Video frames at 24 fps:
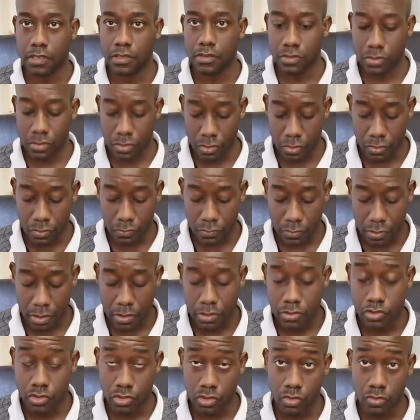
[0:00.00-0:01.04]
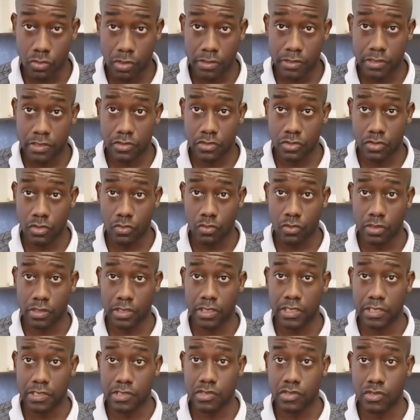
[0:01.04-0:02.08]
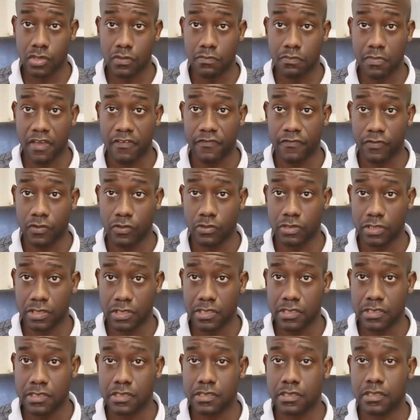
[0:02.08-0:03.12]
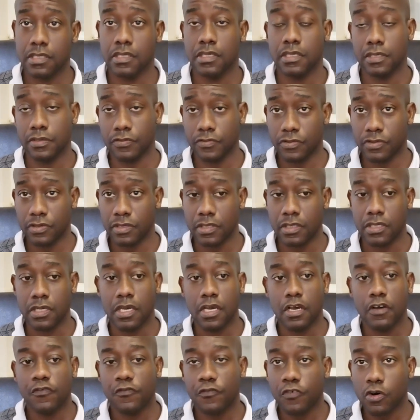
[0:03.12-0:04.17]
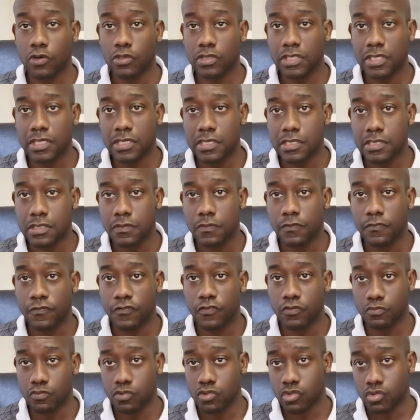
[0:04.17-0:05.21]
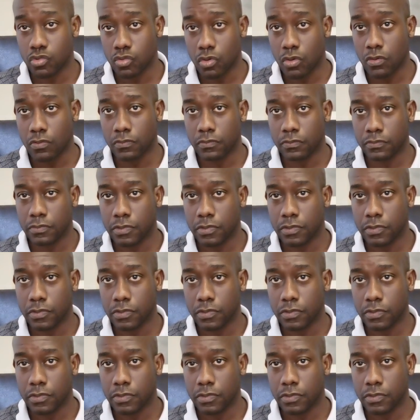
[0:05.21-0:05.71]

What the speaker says: So Jules wanted to know what it's not my fault is in Twi. Fault is fumsuo.